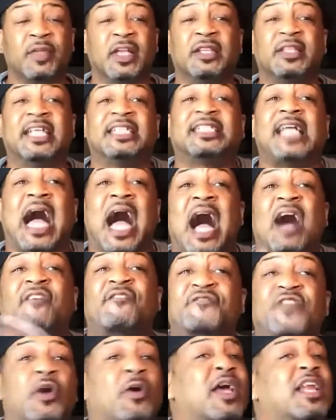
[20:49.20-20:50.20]
This is how
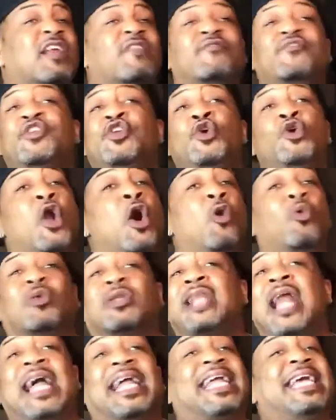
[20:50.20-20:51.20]
I feel, and if you
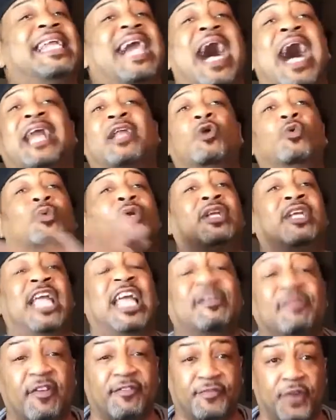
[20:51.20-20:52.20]
don't like it, I don't
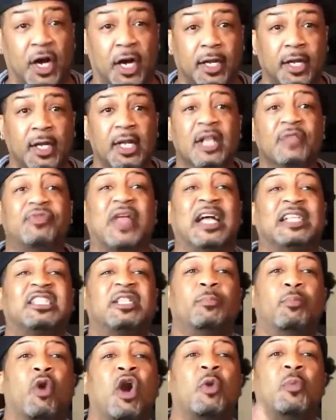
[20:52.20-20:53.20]
give a fuck. That's
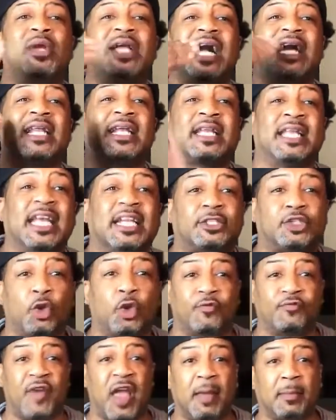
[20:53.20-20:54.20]
the point we gotta get
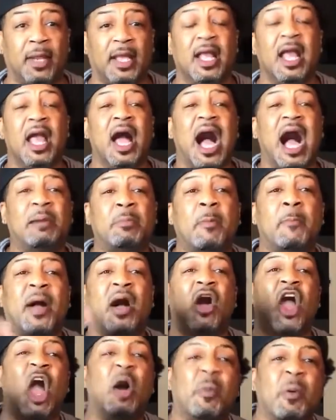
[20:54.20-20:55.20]
to, family. I'm
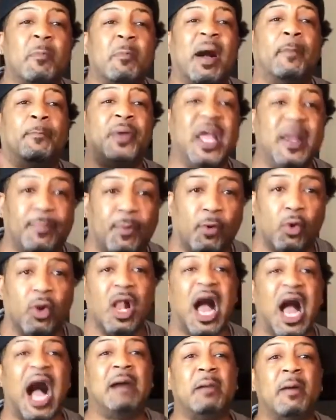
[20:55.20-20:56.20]
about helping my people.
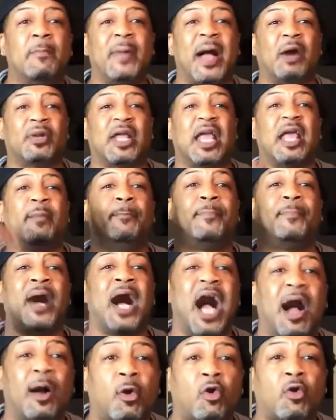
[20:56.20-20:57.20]
I'm about
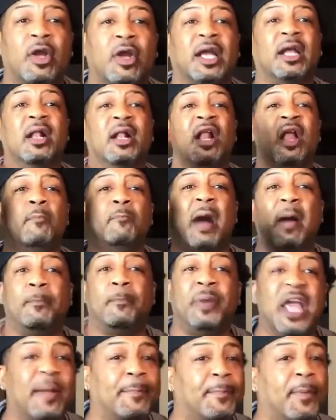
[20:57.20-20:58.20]
empowering my
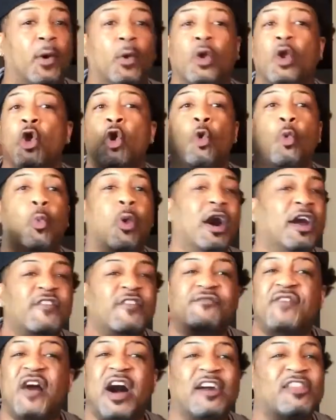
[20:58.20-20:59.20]
people,
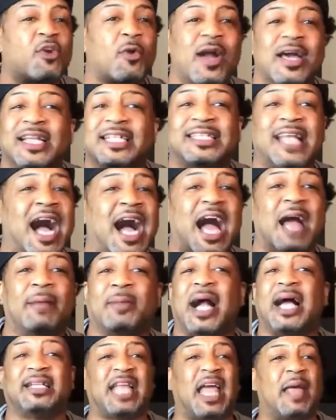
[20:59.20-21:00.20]
one father at a time,
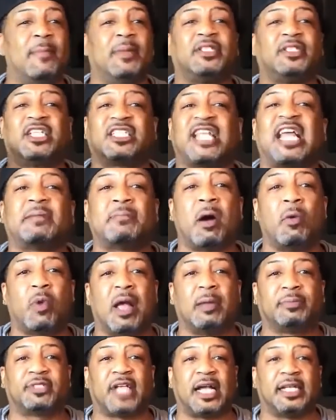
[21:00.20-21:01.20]
goddammit, just like my
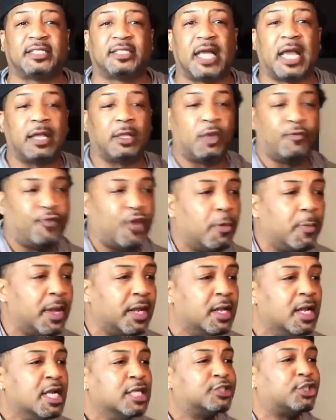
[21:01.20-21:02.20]
website say. You feel me?